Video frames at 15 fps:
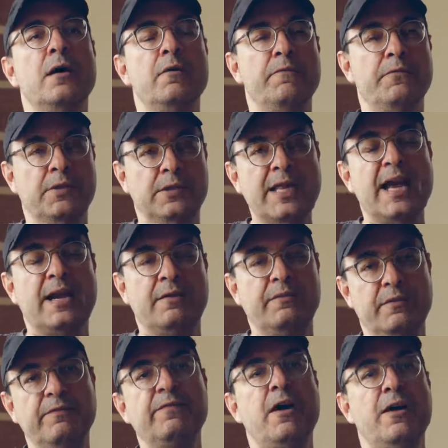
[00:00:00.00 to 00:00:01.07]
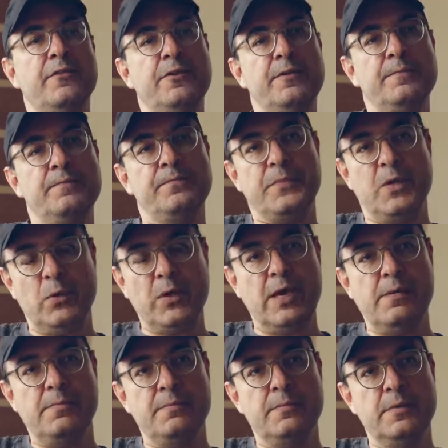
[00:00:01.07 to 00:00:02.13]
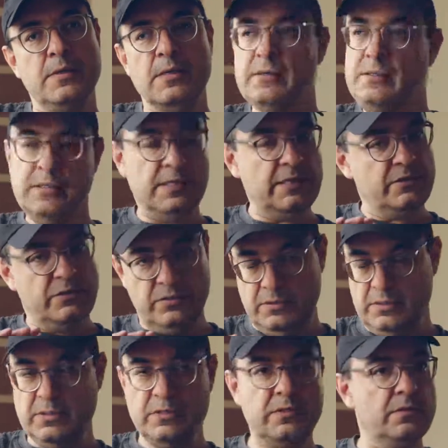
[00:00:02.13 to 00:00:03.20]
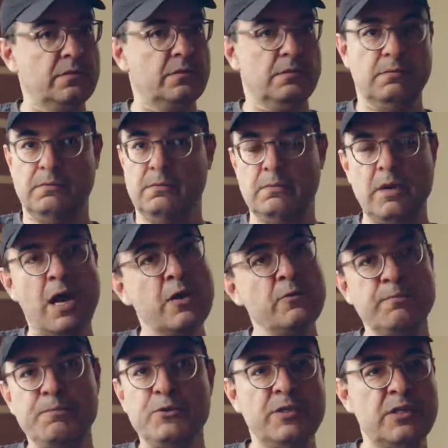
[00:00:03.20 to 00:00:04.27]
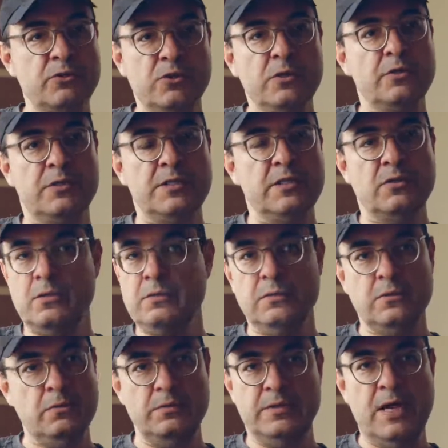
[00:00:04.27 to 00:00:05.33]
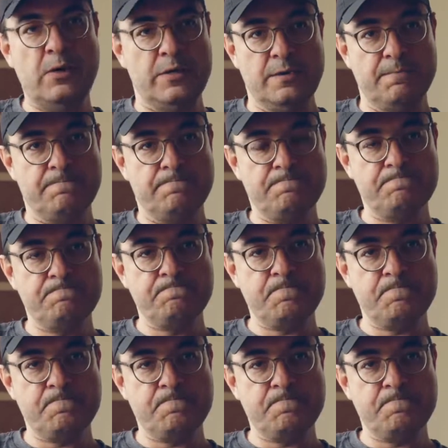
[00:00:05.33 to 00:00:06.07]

of the lack of the father, okay? It's 100% certainty, don't doubt it,